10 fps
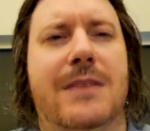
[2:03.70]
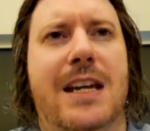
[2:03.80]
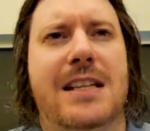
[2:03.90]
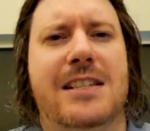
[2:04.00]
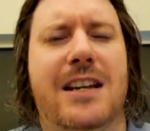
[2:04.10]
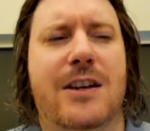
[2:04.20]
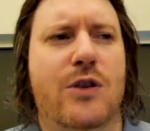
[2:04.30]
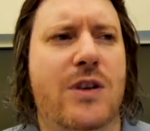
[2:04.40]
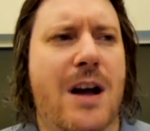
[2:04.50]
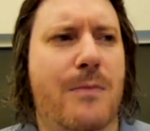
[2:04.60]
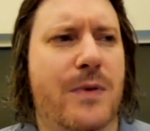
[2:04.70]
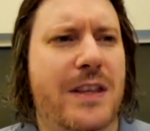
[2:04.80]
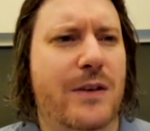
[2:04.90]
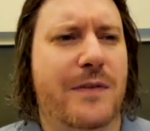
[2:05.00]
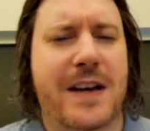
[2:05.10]
it's gonna hook up with
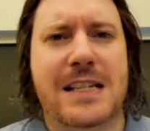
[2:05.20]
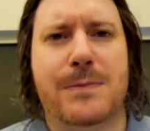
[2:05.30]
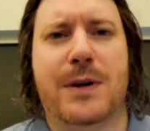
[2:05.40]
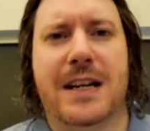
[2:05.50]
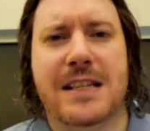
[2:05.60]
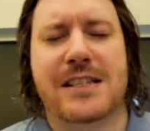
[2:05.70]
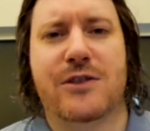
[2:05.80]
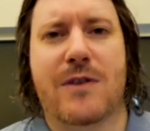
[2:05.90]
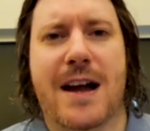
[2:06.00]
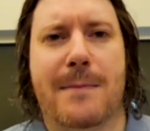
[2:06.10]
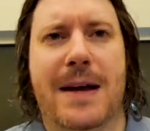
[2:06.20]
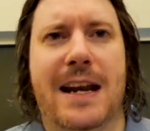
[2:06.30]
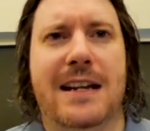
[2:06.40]
your Facebook and Instagram,